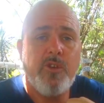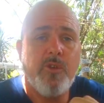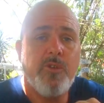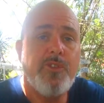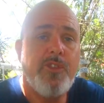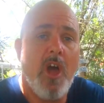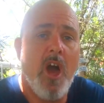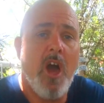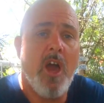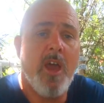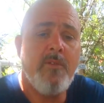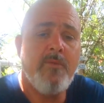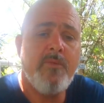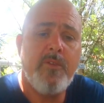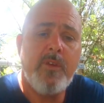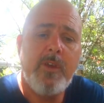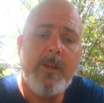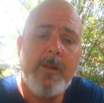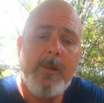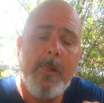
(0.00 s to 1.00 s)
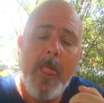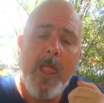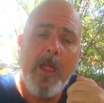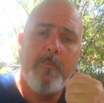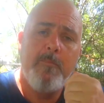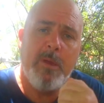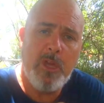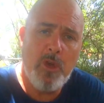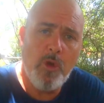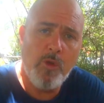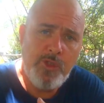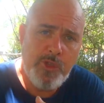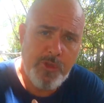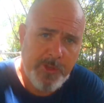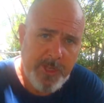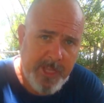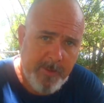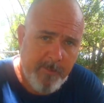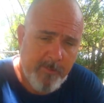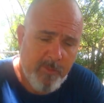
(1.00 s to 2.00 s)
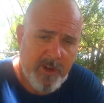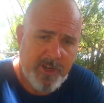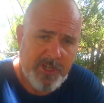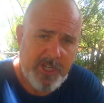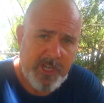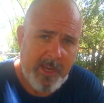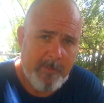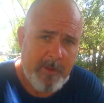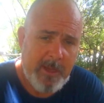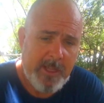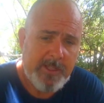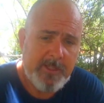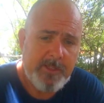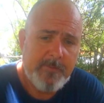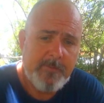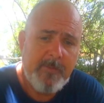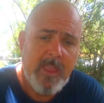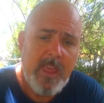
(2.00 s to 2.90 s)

your dive beyond your decompression limit